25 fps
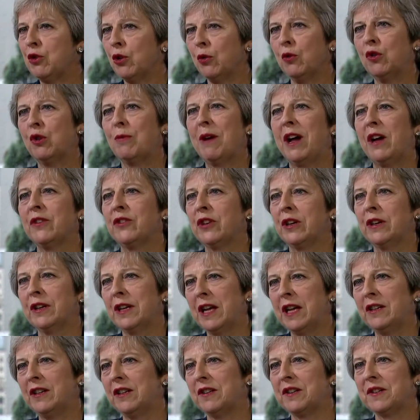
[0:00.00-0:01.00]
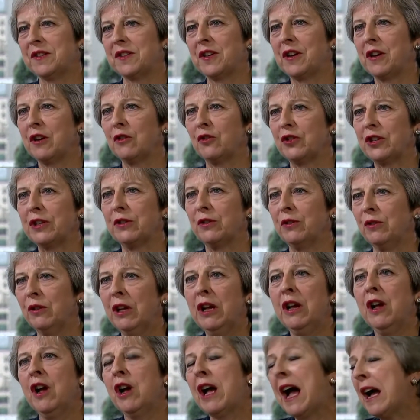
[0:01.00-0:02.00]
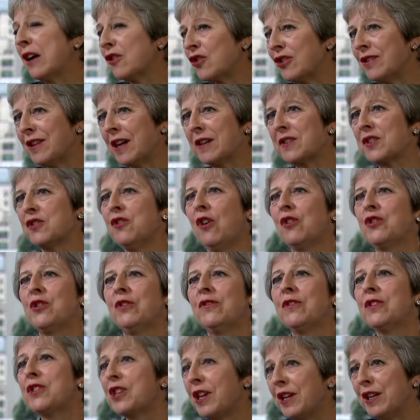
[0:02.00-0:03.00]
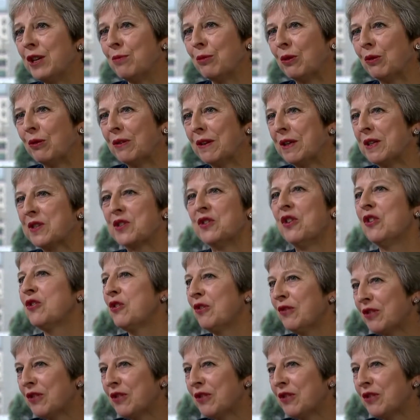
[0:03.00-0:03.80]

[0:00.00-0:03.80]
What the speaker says: in a divided parliament in a country divided